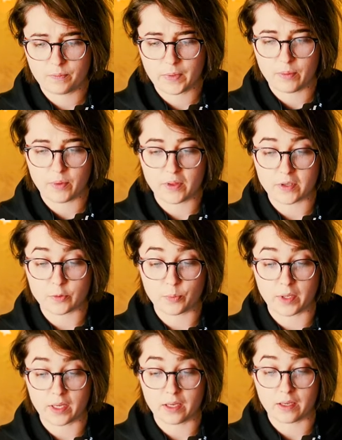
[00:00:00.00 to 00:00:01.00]
maybe there's
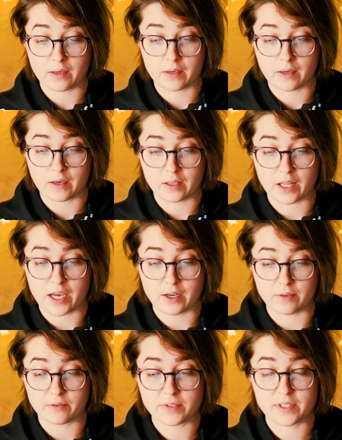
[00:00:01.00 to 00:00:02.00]
been a lot
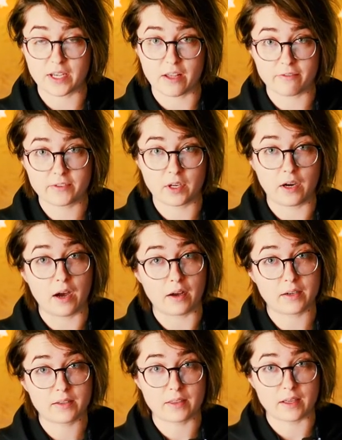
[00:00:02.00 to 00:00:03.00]
of
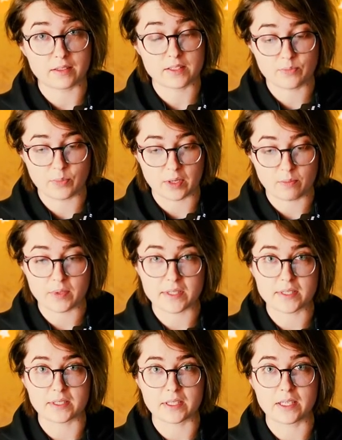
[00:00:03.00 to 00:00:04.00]
self-talk that's been
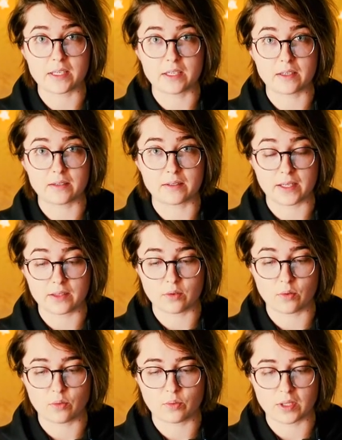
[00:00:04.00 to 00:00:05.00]
misleading, like
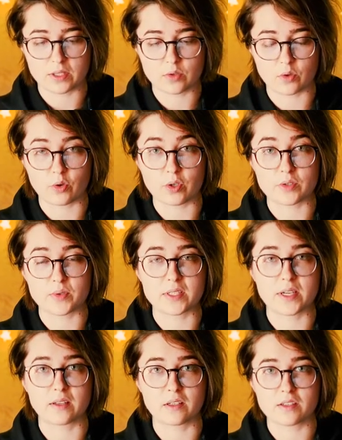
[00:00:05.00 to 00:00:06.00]
the the stories we
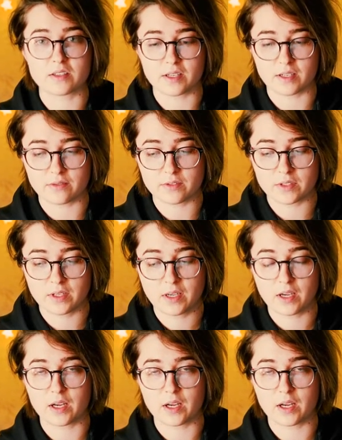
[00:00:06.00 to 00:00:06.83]
tell ourselves.